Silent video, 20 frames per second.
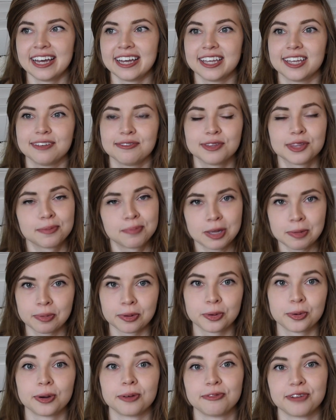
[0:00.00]
Even the
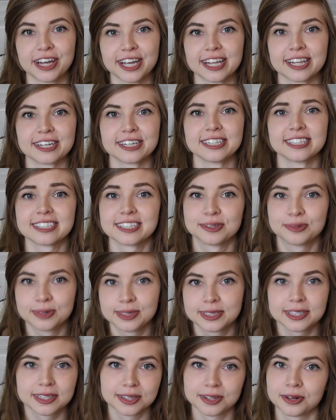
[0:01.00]
people who were regulars, it
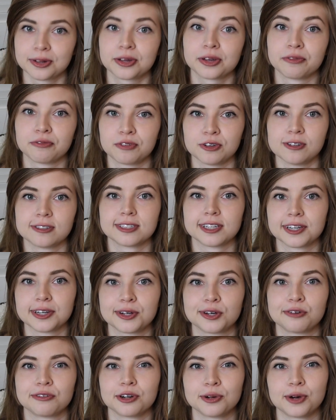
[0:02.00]
was a little confusing and
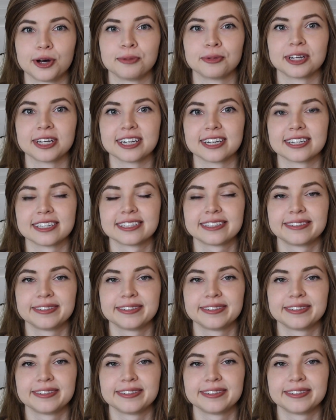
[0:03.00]
overwhelming